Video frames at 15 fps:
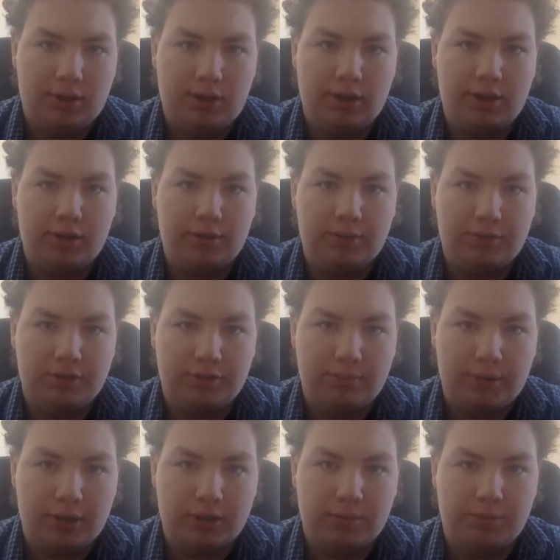I
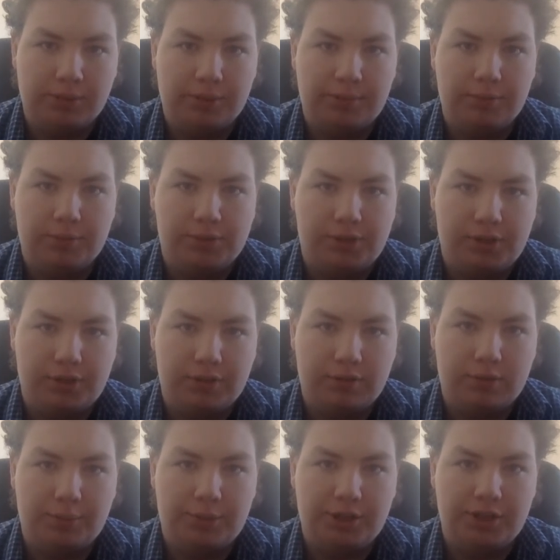respect people with other
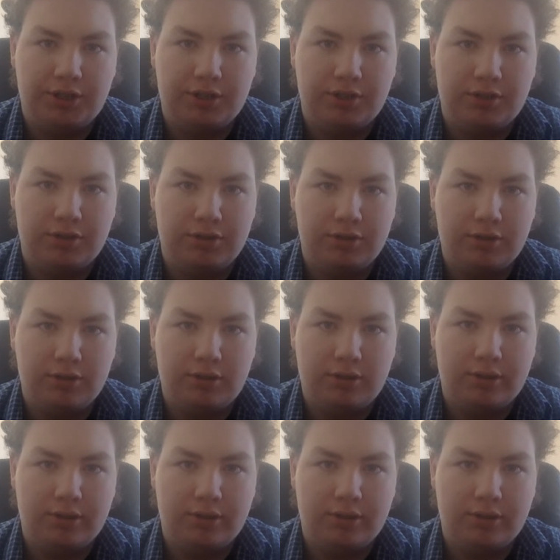opinions,